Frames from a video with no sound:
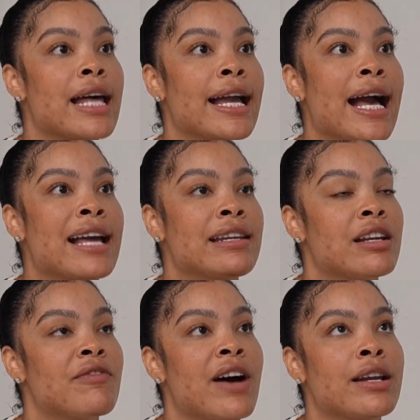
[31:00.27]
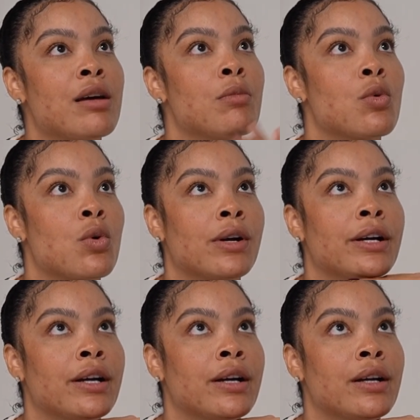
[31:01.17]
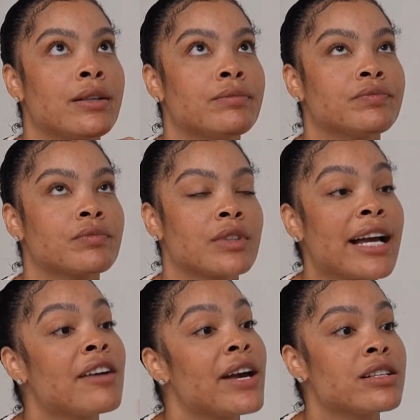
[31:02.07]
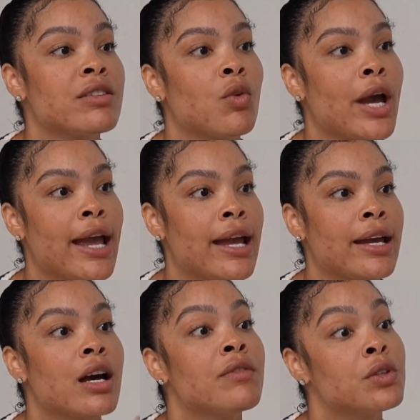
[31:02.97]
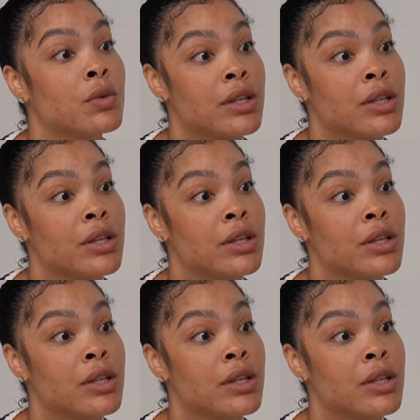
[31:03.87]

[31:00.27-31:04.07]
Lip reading: I need to find a more effective way of doing